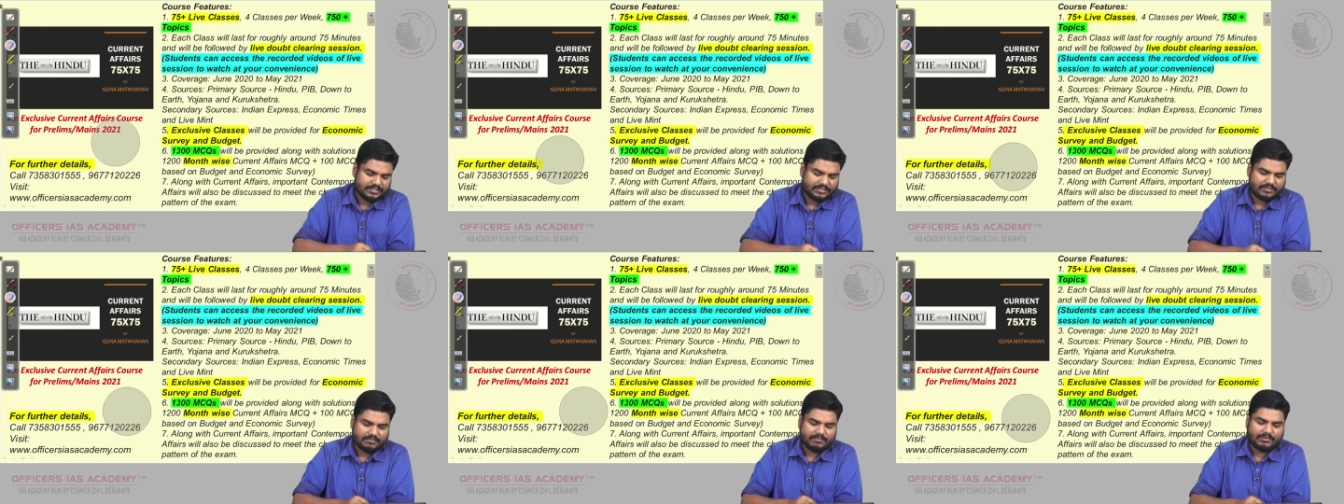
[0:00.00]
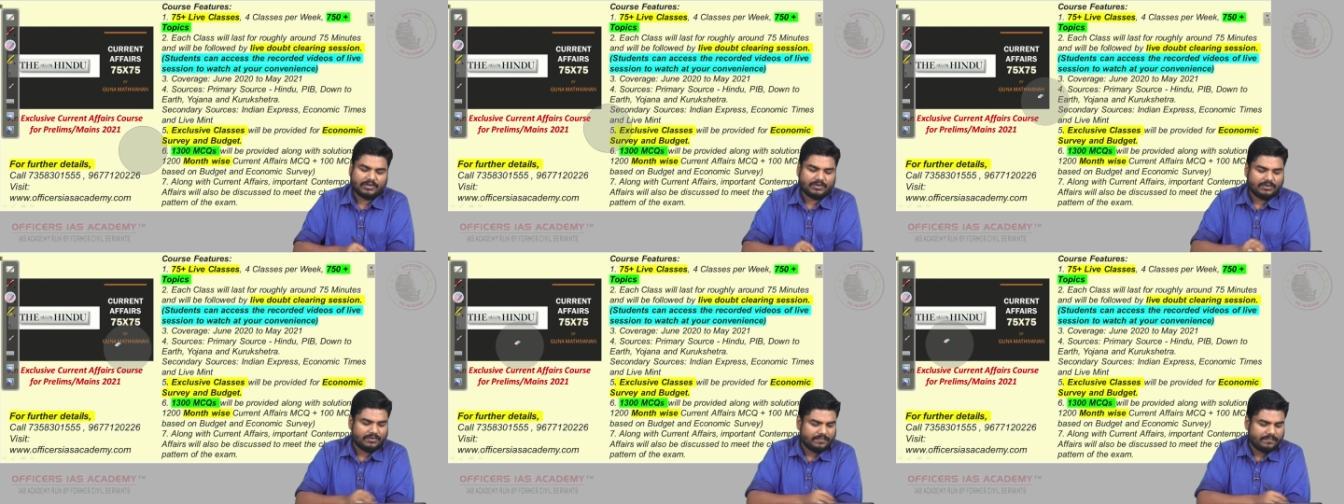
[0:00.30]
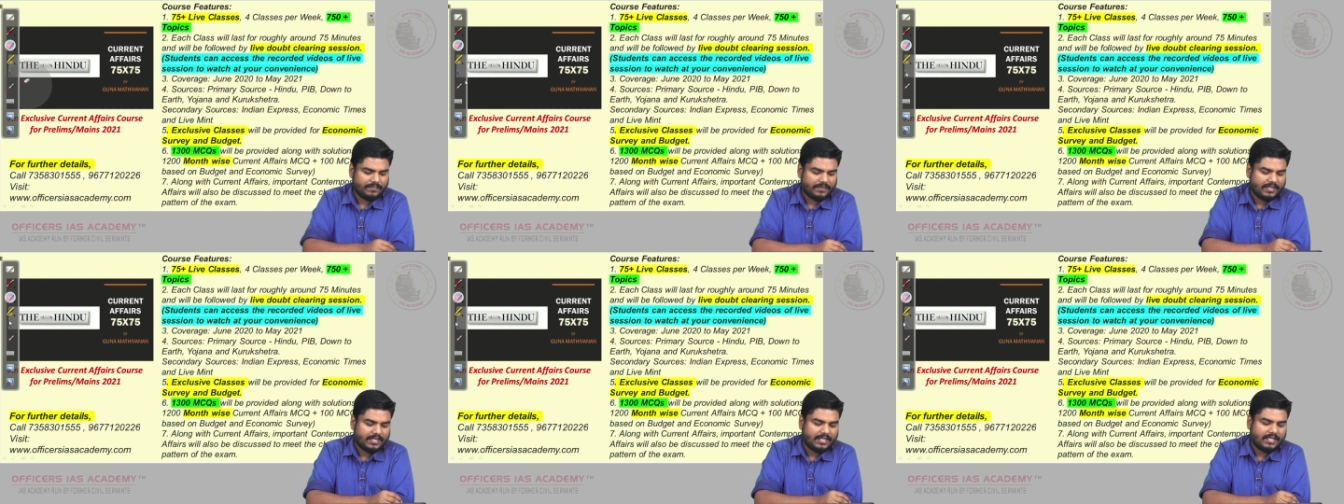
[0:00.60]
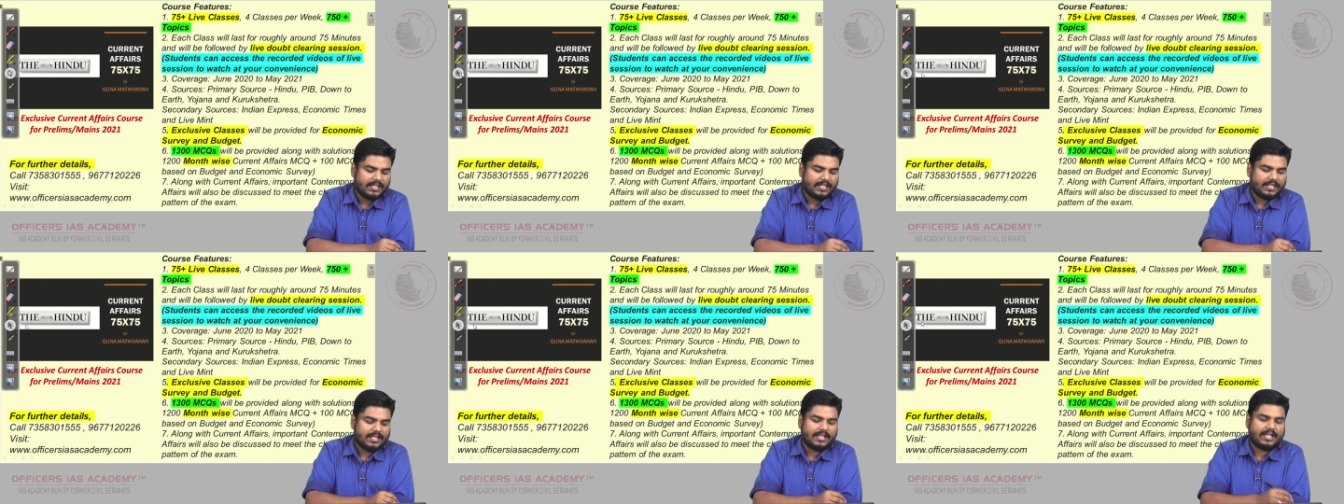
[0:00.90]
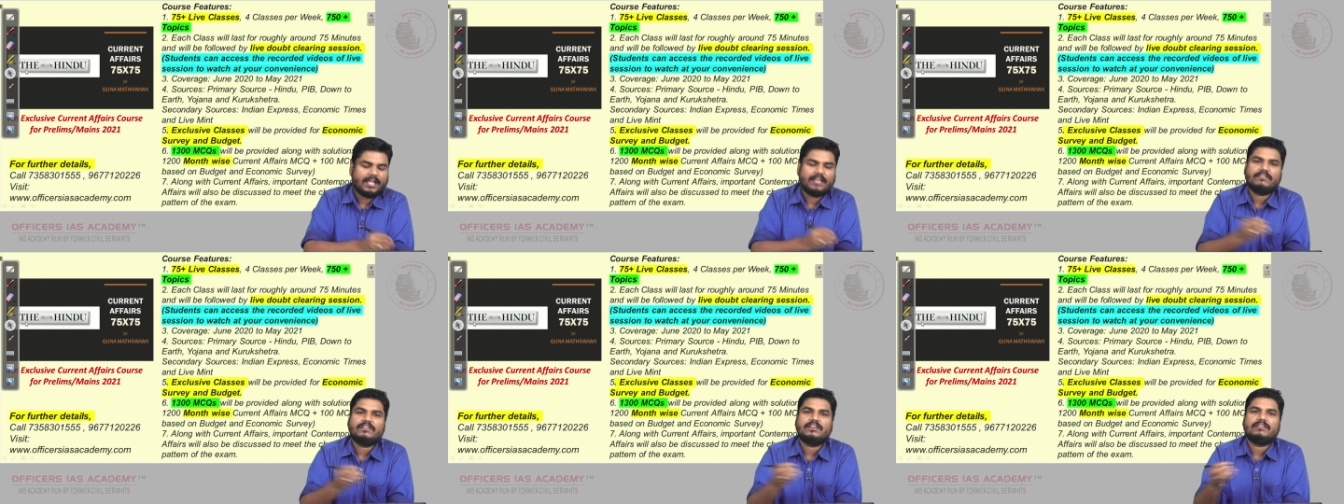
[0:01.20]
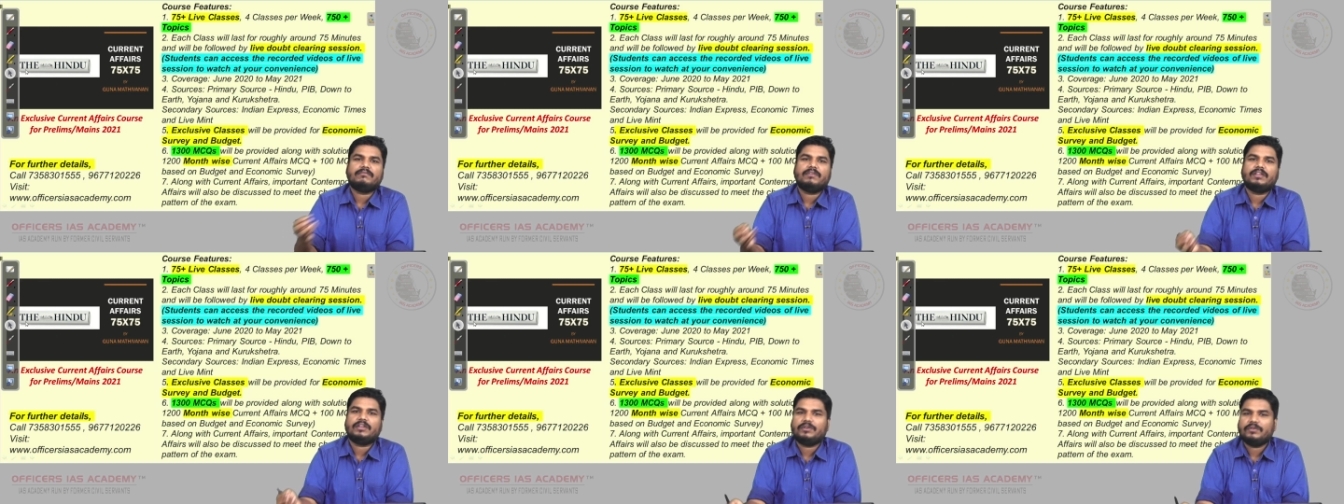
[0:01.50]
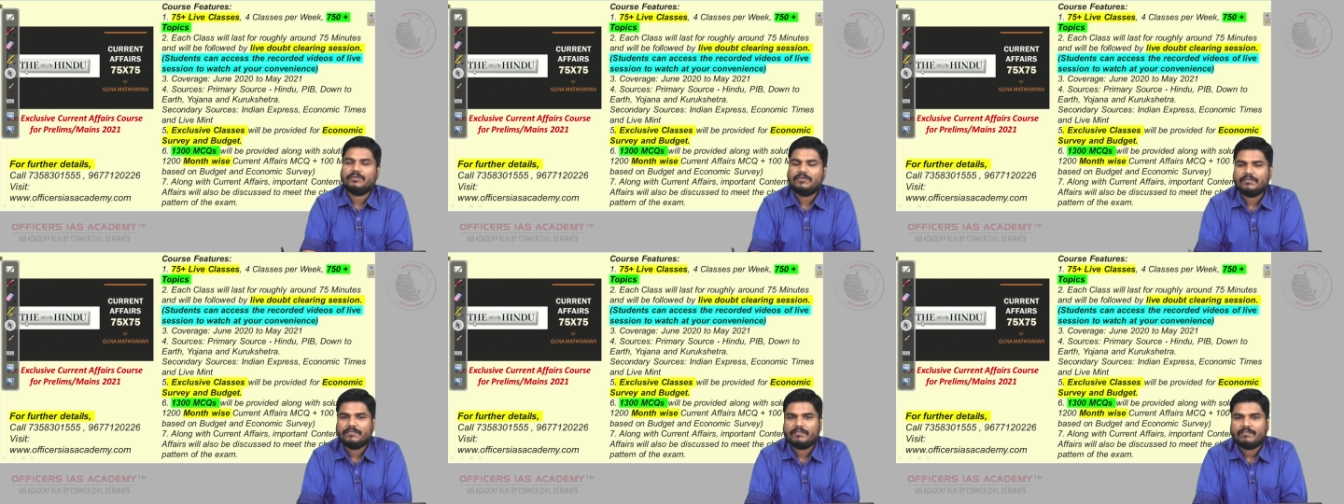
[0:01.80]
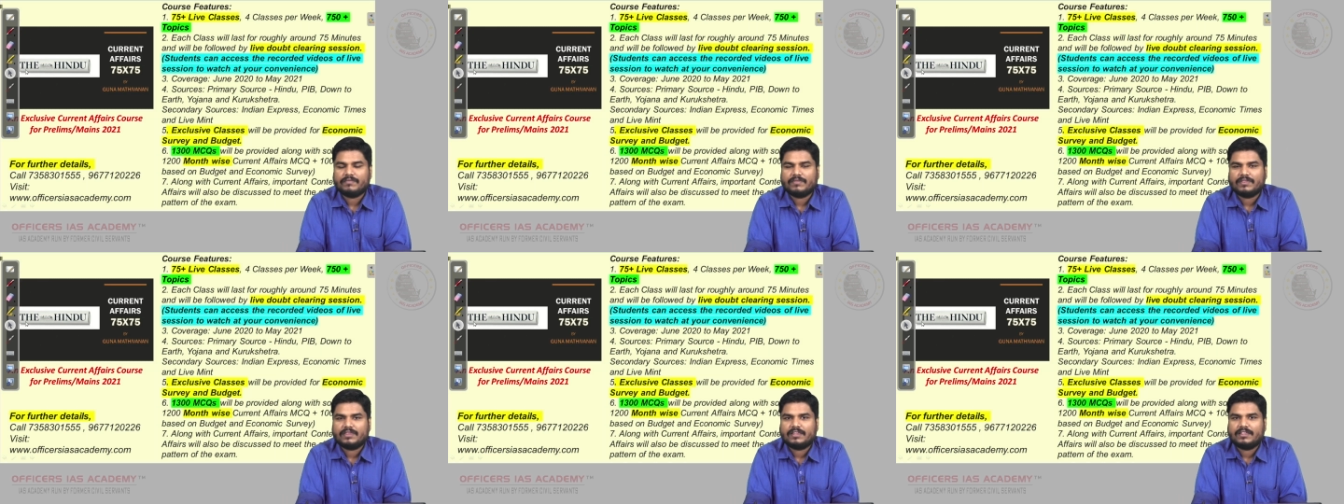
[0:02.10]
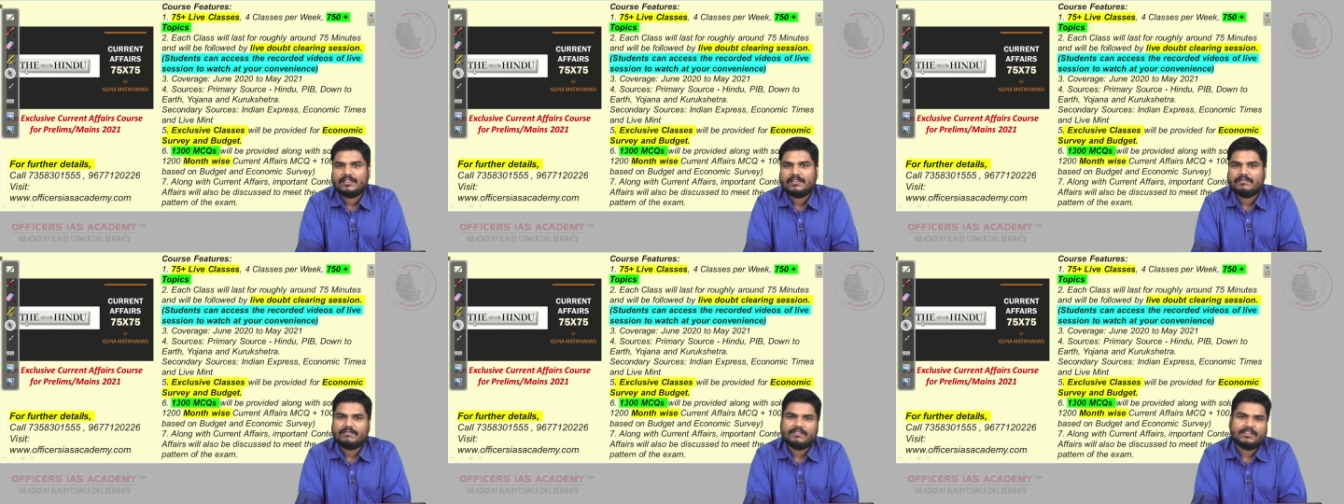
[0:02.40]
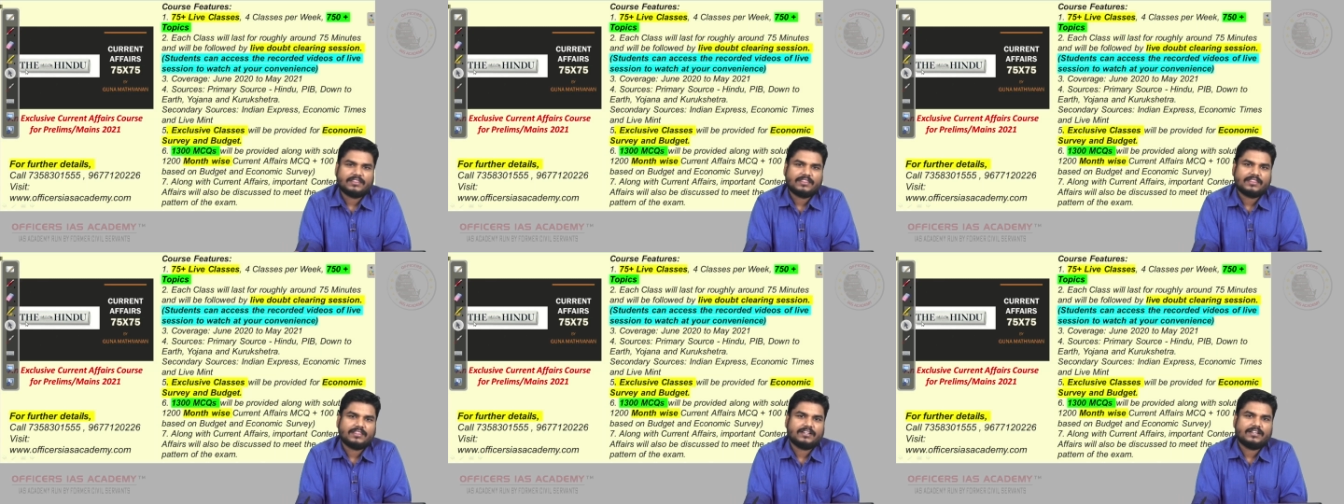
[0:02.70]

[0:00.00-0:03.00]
Tomorrow, I will meet you with